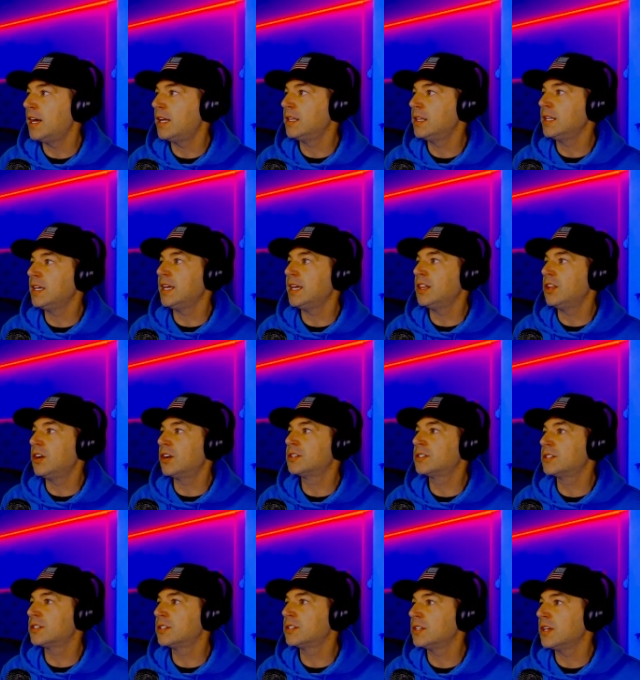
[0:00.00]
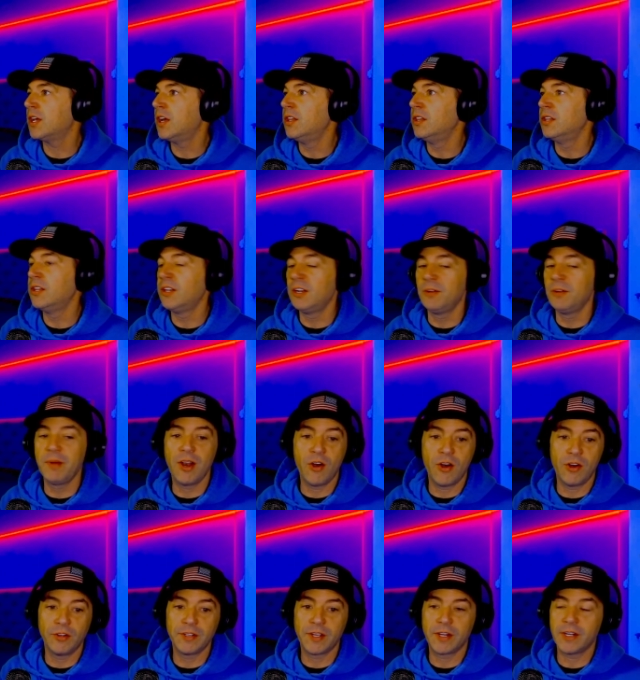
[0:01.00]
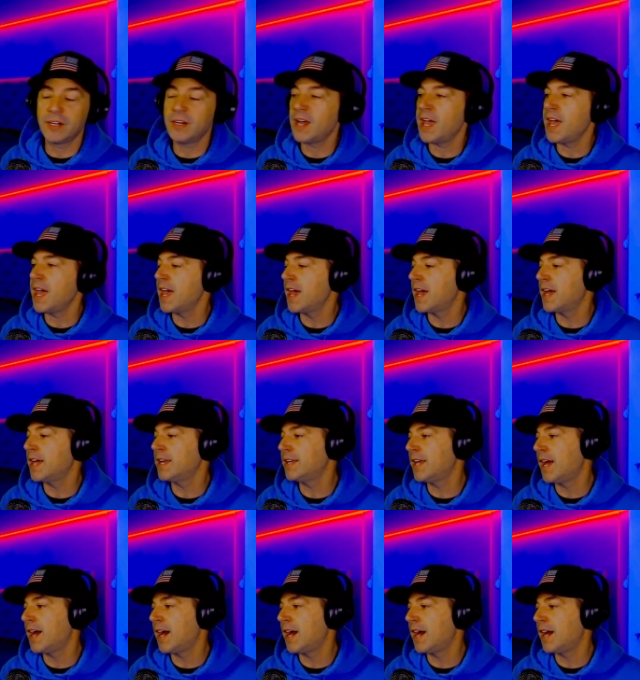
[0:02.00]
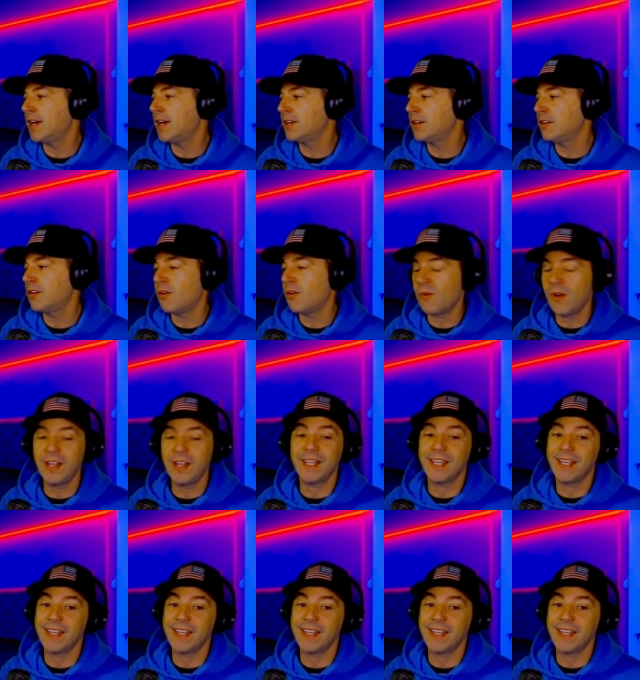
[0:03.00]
Lee looks a little bit older, and you know what?